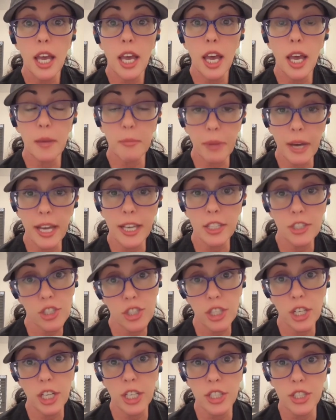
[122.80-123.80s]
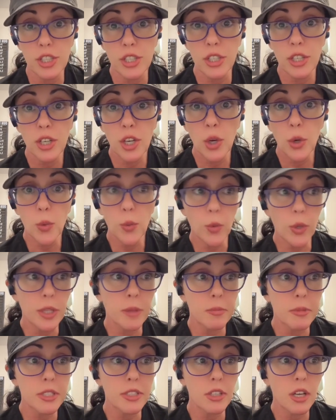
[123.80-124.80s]
a biased judge
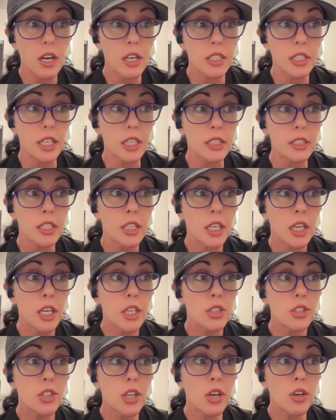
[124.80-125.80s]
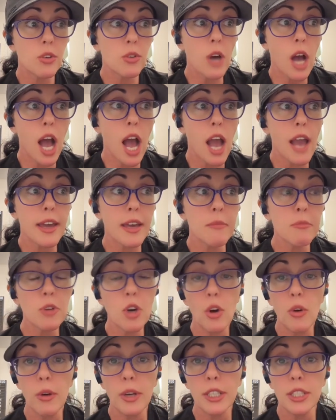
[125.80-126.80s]
with misconduct. So I am
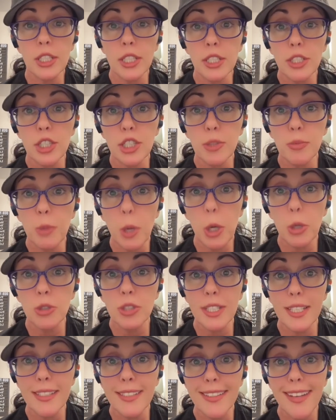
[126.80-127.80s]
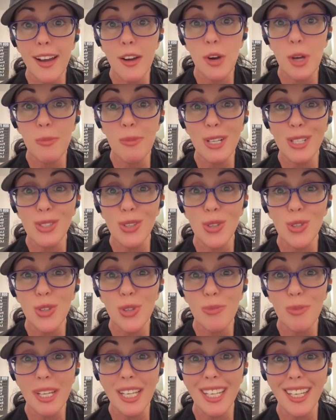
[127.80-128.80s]
going to just post this now on my social
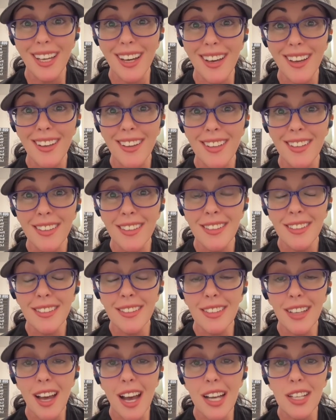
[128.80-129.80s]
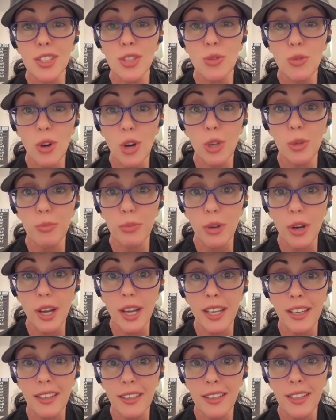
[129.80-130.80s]
media to ask you all to
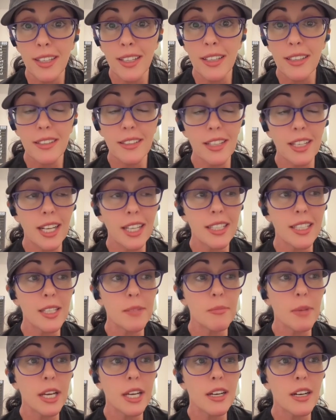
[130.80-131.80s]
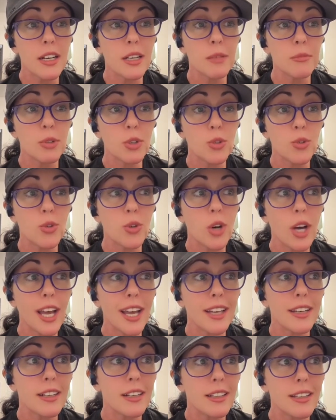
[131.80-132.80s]
pray that I keep my calm, cool
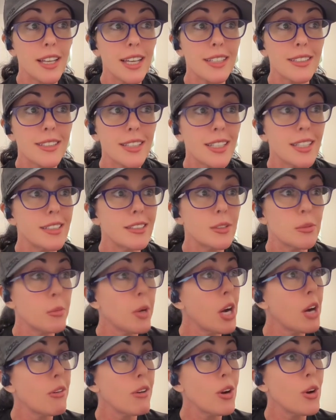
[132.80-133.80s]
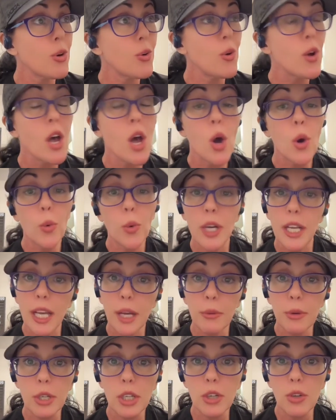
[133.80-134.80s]
head collected tomorrow when I
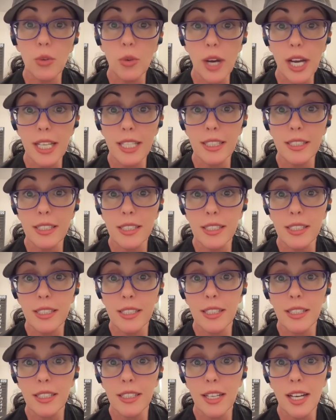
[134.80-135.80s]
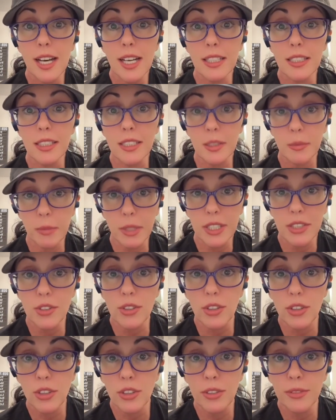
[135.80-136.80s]
request a
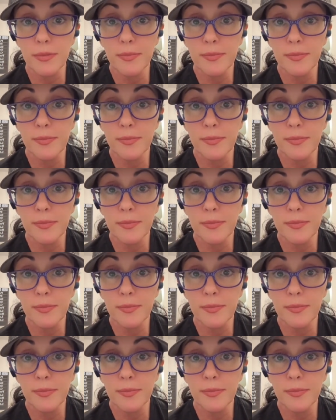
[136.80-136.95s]
dismissal,